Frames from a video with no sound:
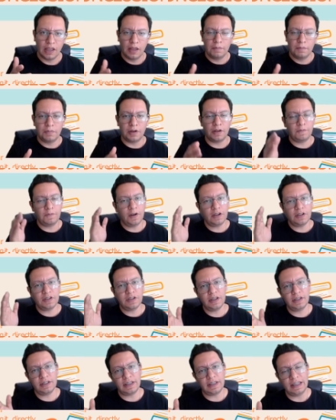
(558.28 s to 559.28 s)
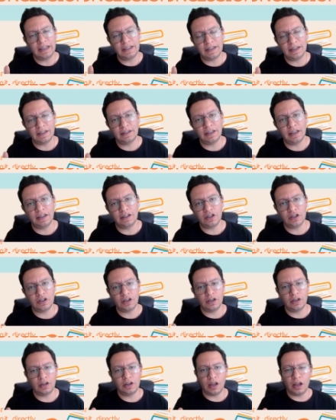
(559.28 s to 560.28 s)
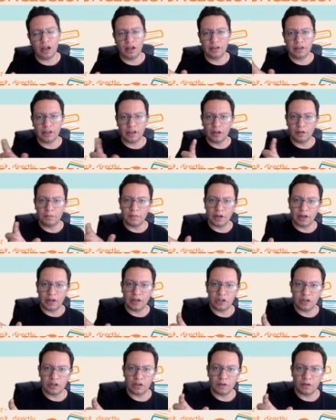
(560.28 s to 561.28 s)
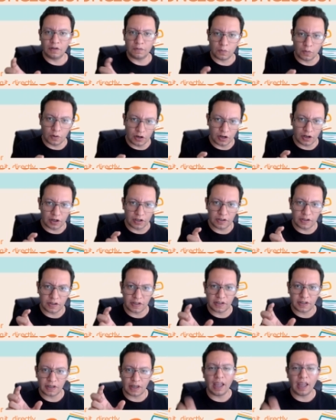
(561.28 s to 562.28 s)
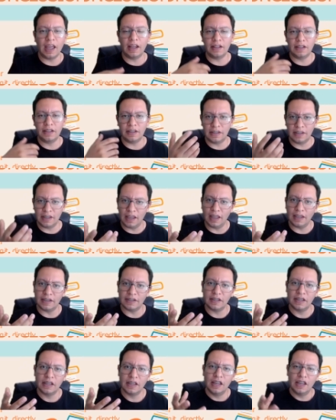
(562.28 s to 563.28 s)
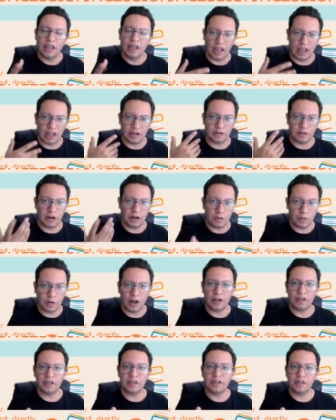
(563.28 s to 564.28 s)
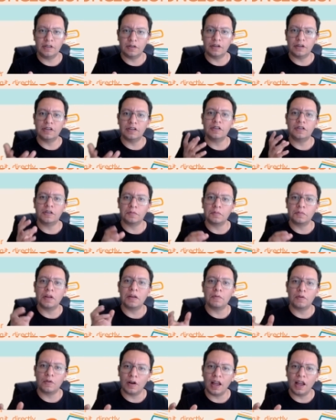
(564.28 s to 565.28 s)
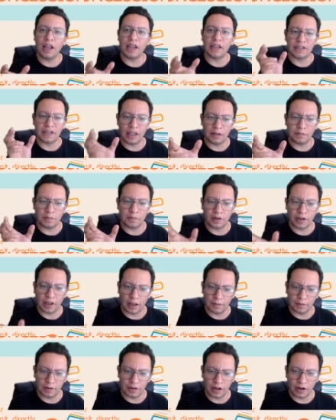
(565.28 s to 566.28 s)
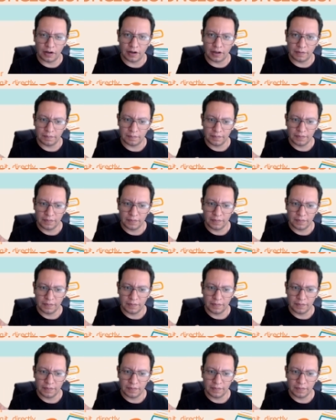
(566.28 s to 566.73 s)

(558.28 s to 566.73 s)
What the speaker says: but it focuses its attention on the combination of words. And yes, it requires the students to memorize that vocabulary.